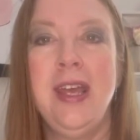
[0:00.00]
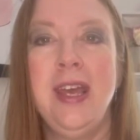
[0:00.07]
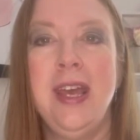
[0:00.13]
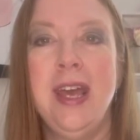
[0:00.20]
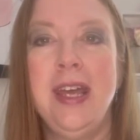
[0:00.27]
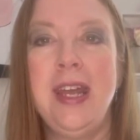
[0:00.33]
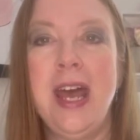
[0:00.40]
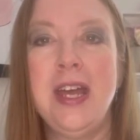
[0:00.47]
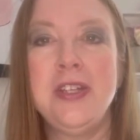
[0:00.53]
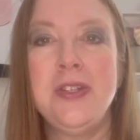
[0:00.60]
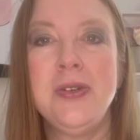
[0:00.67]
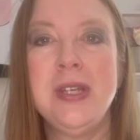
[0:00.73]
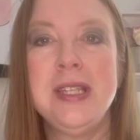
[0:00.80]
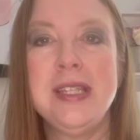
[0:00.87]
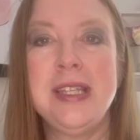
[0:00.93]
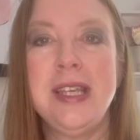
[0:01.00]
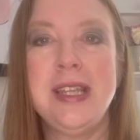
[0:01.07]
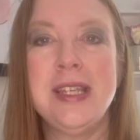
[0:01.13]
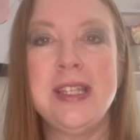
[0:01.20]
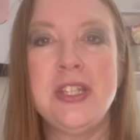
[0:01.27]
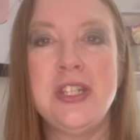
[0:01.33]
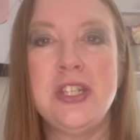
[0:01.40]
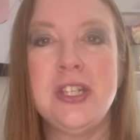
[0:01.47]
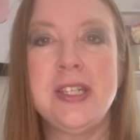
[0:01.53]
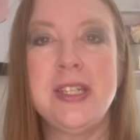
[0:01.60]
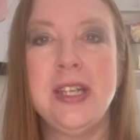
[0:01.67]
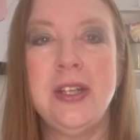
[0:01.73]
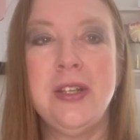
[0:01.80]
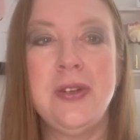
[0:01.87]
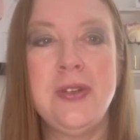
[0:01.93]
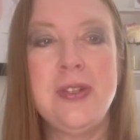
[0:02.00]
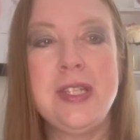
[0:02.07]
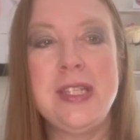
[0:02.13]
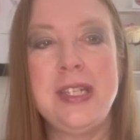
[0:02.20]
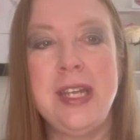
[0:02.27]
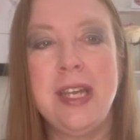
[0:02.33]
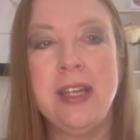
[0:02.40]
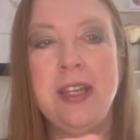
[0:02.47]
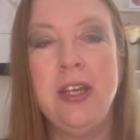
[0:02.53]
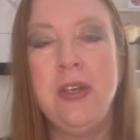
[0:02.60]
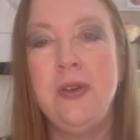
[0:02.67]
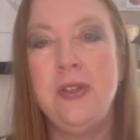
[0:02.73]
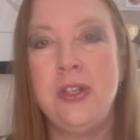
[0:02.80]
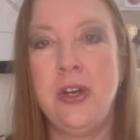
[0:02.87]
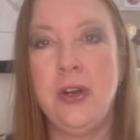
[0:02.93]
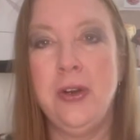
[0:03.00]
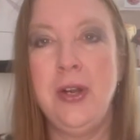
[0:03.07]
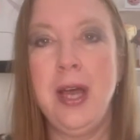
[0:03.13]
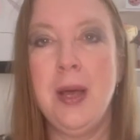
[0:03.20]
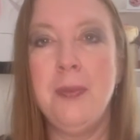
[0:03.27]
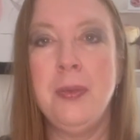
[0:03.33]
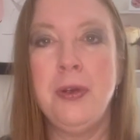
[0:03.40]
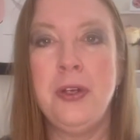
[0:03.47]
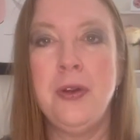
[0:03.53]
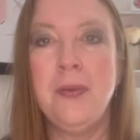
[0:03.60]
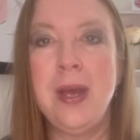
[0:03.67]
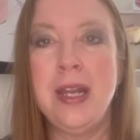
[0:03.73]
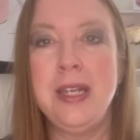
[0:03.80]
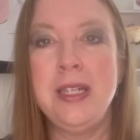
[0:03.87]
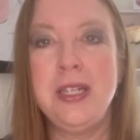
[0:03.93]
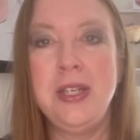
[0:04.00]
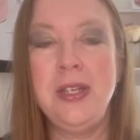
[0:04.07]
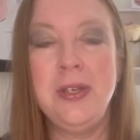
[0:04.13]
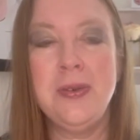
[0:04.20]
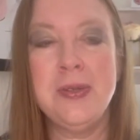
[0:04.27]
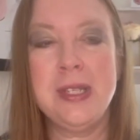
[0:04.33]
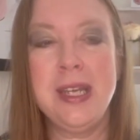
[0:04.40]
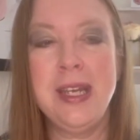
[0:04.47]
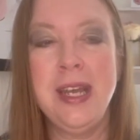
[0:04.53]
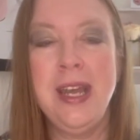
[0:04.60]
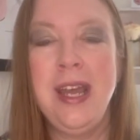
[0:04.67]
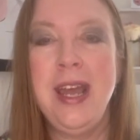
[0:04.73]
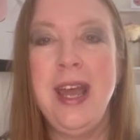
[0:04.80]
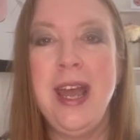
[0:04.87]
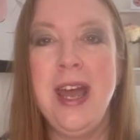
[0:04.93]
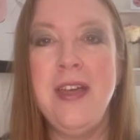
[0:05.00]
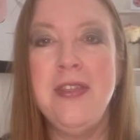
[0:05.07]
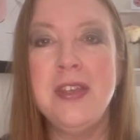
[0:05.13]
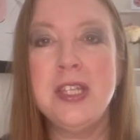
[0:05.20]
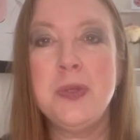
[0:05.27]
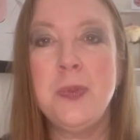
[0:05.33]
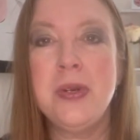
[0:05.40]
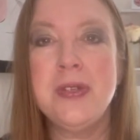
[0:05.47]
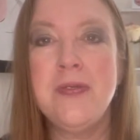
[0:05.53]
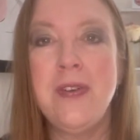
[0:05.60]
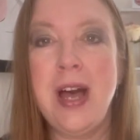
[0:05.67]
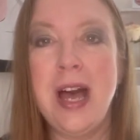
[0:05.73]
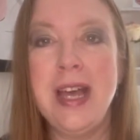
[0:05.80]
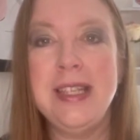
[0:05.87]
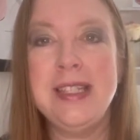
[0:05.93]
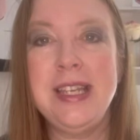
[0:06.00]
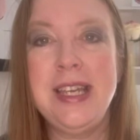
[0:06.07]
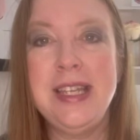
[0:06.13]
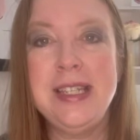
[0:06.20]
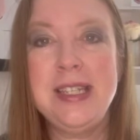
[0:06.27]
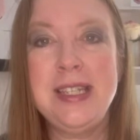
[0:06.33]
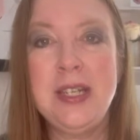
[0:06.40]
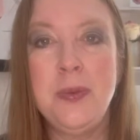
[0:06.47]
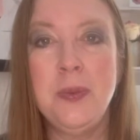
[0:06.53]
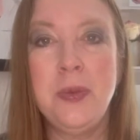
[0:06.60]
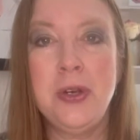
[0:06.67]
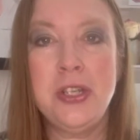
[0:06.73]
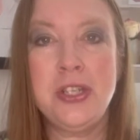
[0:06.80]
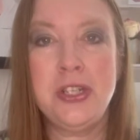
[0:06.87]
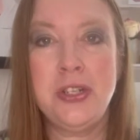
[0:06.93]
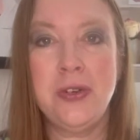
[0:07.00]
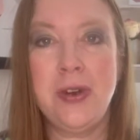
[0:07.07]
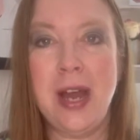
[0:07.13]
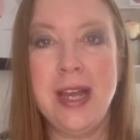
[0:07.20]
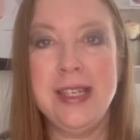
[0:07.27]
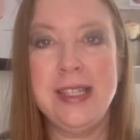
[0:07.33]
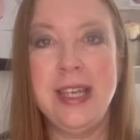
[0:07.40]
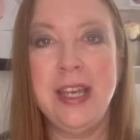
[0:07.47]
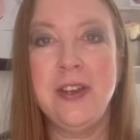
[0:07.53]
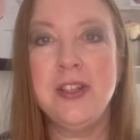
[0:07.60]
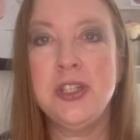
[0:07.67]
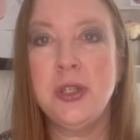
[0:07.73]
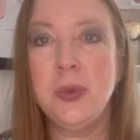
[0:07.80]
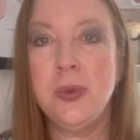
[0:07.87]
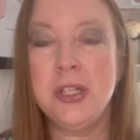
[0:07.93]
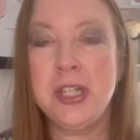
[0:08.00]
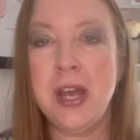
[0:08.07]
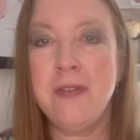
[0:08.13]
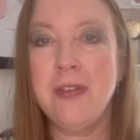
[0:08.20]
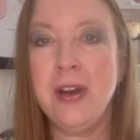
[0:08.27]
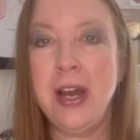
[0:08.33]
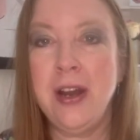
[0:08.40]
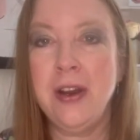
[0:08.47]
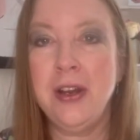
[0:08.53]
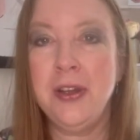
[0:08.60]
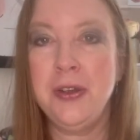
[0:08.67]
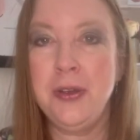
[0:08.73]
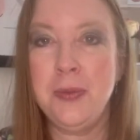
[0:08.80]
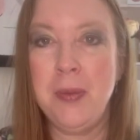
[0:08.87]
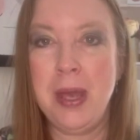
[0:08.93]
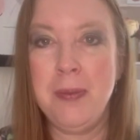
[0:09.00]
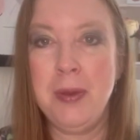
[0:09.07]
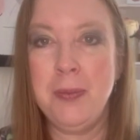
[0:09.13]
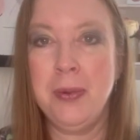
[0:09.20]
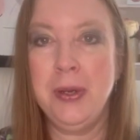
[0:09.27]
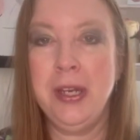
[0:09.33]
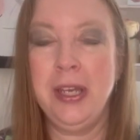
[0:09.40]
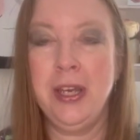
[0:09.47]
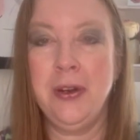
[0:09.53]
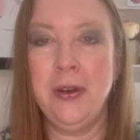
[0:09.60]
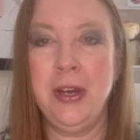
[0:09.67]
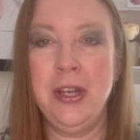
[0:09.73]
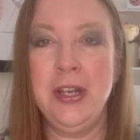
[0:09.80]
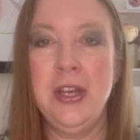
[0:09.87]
And as you can see, this is just a little stick that you turn up when you're ready to use it. And this provides instant moisturizing to whichever area you may be putting it on.